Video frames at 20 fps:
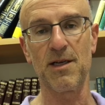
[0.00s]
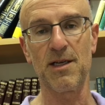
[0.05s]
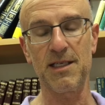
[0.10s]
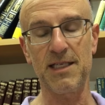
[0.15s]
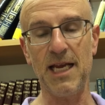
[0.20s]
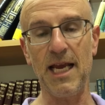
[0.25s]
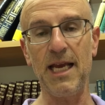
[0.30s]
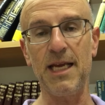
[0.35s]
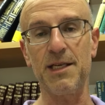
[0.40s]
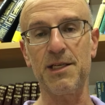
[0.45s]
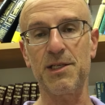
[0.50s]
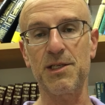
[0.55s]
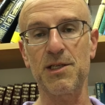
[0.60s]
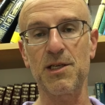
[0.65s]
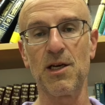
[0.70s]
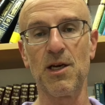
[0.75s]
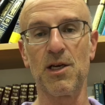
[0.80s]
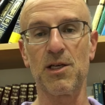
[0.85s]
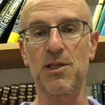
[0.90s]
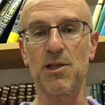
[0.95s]
taste
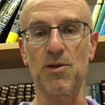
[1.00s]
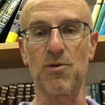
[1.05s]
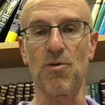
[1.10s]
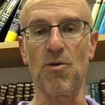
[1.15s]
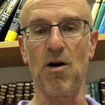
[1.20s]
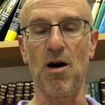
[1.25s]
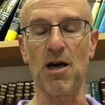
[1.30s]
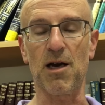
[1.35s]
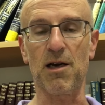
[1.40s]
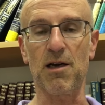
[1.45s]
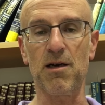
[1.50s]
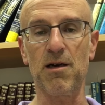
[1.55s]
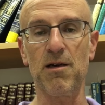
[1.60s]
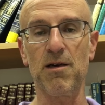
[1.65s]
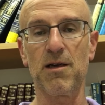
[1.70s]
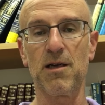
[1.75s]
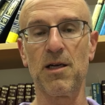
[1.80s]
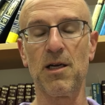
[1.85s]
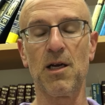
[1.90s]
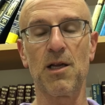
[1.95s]
to the water
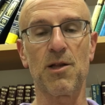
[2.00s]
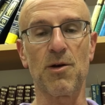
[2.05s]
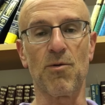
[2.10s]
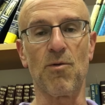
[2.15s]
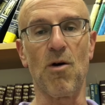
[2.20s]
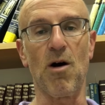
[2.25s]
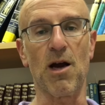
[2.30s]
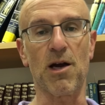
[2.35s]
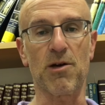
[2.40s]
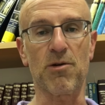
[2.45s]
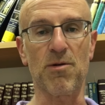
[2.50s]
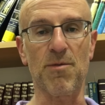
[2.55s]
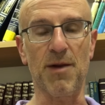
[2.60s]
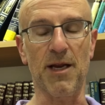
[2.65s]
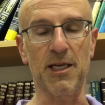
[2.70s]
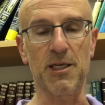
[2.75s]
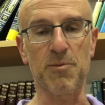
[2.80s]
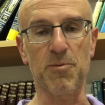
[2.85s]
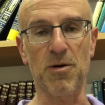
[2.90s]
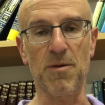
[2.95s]

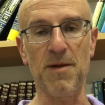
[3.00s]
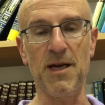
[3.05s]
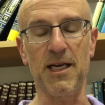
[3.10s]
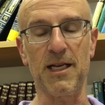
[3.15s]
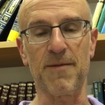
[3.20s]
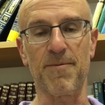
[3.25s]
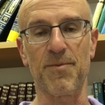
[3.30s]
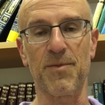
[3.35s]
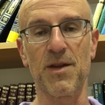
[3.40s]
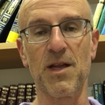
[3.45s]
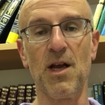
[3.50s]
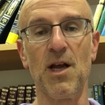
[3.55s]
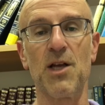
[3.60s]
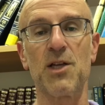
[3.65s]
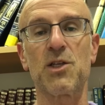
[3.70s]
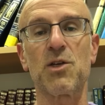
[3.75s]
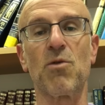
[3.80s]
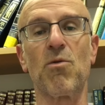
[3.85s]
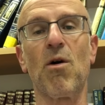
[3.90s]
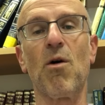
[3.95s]
remains permitted.
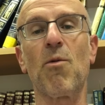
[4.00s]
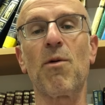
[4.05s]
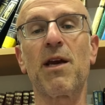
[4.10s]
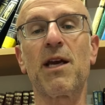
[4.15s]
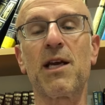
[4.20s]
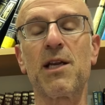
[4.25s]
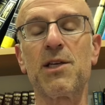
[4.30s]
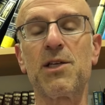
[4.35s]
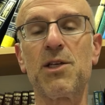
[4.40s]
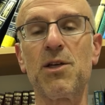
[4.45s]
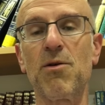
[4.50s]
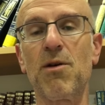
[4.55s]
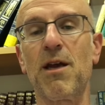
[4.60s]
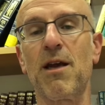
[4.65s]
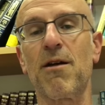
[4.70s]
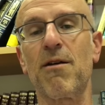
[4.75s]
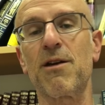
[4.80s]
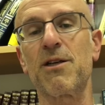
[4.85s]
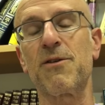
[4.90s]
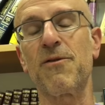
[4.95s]
So what we can do
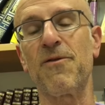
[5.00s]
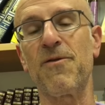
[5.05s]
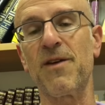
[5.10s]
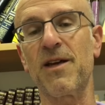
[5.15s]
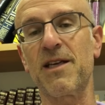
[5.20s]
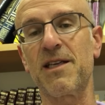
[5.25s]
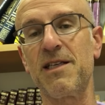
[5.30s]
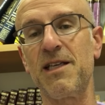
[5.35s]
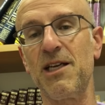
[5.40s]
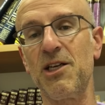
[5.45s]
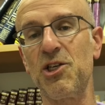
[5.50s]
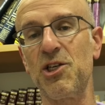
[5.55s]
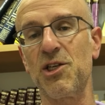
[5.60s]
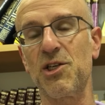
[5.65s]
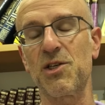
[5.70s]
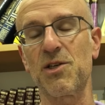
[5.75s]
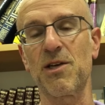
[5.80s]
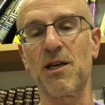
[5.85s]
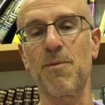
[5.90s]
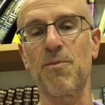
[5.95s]
here is
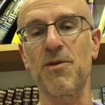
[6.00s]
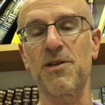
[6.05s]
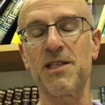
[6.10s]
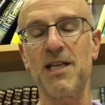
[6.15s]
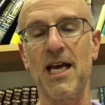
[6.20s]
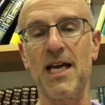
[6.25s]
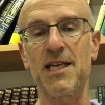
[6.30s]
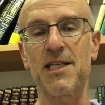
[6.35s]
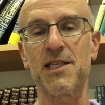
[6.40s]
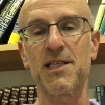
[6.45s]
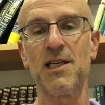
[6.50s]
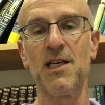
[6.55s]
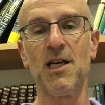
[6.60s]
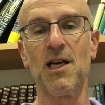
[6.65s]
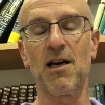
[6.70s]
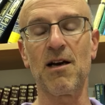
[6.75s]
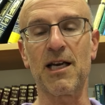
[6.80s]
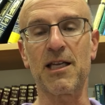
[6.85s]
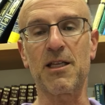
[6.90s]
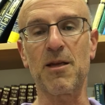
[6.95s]
fictitiously pretend
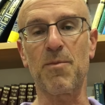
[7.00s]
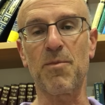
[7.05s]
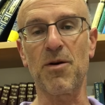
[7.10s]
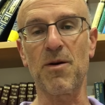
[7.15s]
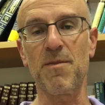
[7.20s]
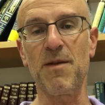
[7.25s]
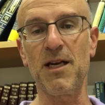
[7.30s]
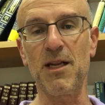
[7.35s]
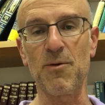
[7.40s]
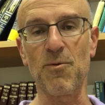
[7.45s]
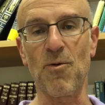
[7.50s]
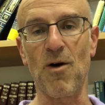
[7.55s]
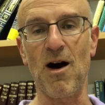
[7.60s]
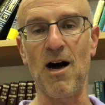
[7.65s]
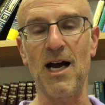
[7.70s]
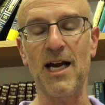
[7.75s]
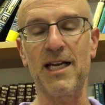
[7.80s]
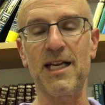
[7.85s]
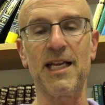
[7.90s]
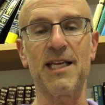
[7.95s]
like the permitted
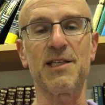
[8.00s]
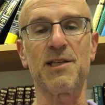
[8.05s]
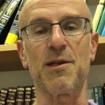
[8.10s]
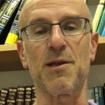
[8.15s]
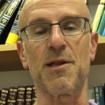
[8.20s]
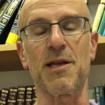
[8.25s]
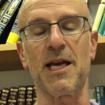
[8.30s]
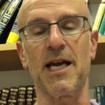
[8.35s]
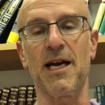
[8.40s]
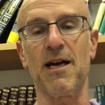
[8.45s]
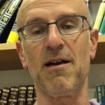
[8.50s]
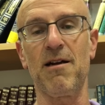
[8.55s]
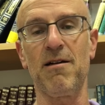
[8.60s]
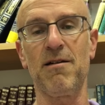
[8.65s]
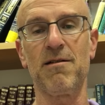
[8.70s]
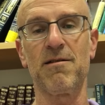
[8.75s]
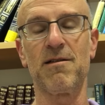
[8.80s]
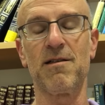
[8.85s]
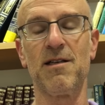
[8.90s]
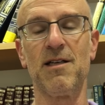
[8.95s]
wine isn't
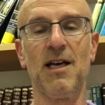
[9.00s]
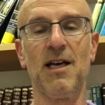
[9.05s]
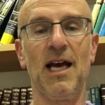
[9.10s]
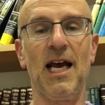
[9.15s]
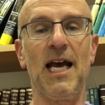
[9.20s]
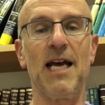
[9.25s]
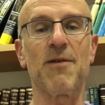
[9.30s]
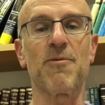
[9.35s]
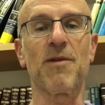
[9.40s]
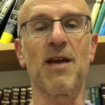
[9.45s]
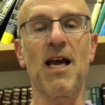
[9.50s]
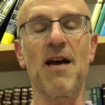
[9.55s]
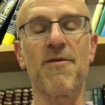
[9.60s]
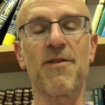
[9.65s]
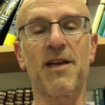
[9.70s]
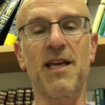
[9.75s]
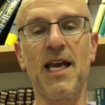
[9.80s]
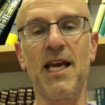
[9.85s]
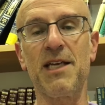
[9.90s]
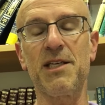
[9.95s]
there, and we have
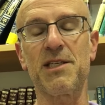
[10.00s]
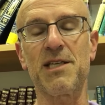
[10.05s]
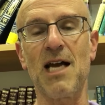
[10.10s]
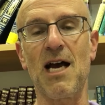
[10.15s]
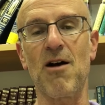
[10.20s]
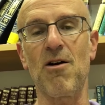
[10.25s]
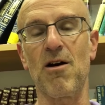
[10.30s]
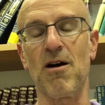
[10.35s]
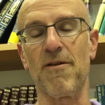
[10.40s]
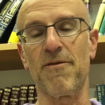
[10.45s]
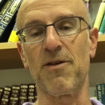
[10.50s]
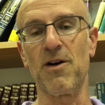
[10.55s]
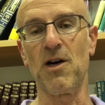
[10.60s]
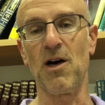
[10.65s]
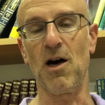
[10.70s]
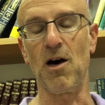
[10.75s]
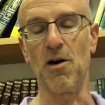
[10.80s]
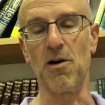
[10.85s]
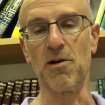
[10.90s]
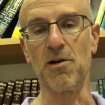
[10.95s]
a case now of
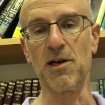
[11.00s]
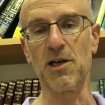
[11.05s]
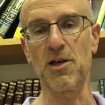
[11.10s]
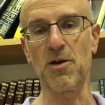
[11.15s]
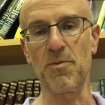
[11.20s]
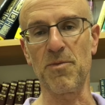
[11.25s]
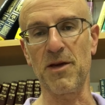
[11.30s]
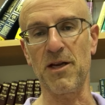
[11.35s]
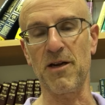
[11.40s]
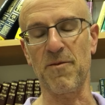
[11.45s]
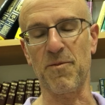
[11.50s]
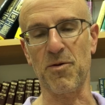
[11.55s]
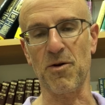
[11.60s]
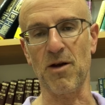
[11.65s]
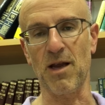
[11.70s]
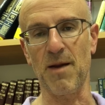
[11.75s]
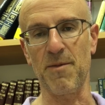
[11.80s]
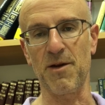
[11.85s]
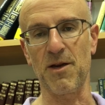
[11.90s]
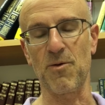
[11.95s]
a little bit of
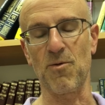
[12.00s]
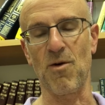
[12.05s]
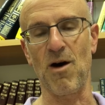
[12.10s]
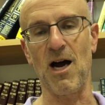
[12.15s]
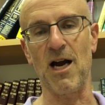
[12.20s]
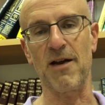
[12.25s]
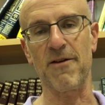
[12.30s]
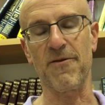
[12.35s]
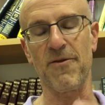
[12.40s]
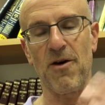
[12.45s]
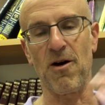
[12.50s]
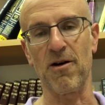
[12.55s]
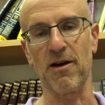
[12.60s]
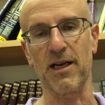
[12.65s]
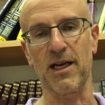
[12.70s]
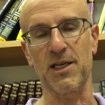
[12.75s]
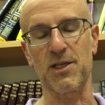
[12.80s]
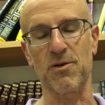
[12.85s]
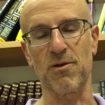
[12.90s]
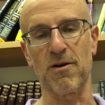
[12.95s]
prohibited wine
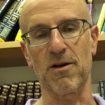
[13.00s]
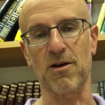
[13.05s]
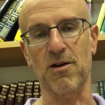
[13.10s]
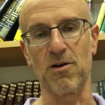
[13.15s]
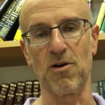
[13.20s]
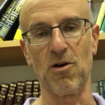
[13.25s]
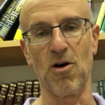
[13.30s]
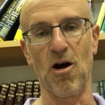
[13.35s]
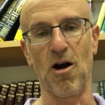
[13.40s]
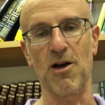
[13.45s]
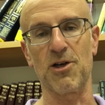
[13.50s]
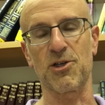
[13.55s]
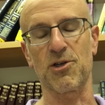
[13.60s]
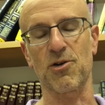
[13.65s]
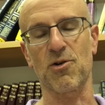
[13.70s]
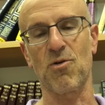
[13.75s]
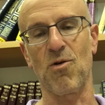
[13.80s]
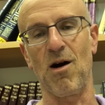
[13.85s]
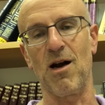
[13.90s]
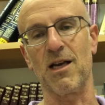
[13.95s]
falling into a larger
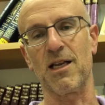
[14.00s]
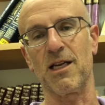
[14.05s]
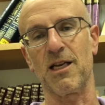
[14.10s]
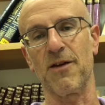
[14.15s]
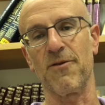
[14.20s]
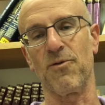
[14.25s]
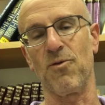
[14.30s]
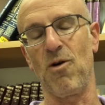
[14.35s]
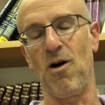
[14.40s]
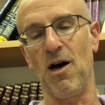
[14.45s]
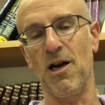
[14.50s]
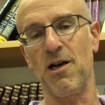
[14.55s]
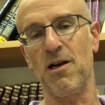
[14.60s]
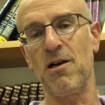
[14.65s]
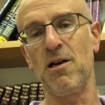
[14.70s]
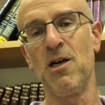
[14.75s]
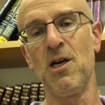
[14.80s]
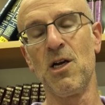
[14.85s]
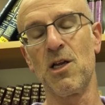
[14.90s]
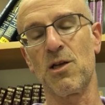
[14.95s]
quantity of
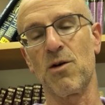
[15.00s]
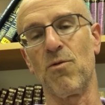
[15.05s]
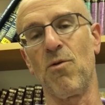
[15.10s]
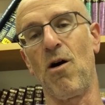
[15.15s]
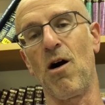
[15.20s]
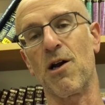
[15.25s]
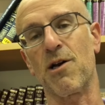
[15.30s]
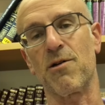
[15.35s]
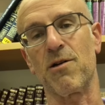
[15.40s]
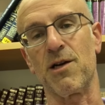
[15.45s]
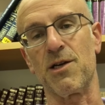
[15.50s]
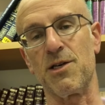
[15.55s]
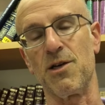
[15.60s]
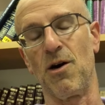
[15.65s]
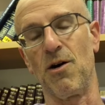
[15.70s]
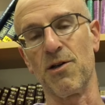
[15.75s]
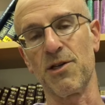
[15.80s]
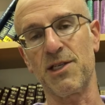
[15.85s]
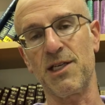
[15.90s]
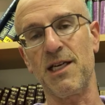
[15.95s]
water. The water
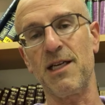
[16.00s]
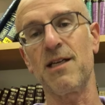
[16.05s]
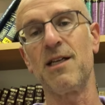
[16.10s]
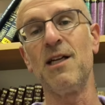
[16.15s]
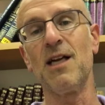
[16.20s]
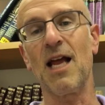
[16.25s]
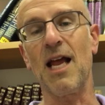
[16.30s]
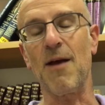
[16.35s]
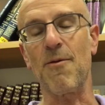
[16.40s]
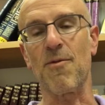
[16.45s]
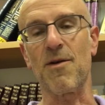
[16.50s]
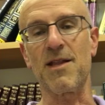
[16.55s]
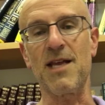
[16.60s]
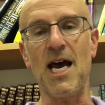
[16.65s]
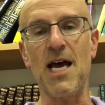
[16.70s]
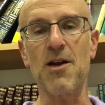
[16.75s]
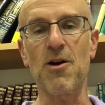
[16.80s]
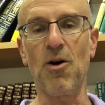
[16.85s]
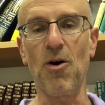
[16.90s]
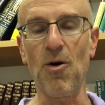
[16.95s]
annuls it, and when
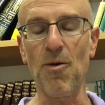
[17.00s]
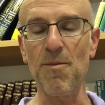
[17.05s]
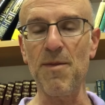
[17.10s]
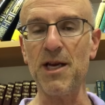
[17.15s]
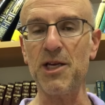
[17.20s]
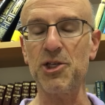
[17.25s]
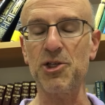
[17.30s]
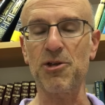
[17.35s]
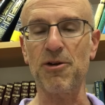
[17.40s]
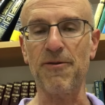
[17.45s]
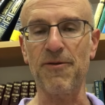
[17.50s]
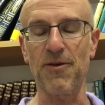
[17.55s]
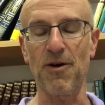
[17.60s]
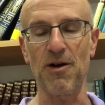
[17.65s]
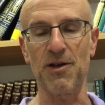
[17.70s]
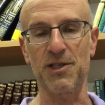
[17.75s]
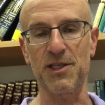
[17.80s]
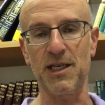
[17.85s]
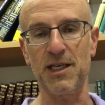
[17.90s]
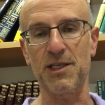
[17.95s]
that whole mixture
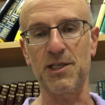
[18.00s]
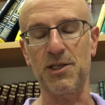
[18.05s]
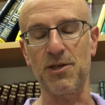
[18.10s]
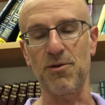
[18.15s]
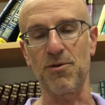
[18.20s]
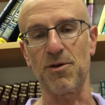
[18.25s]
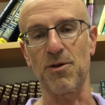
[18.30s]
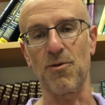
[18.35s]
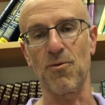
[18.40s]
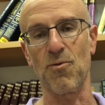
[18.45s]
falls into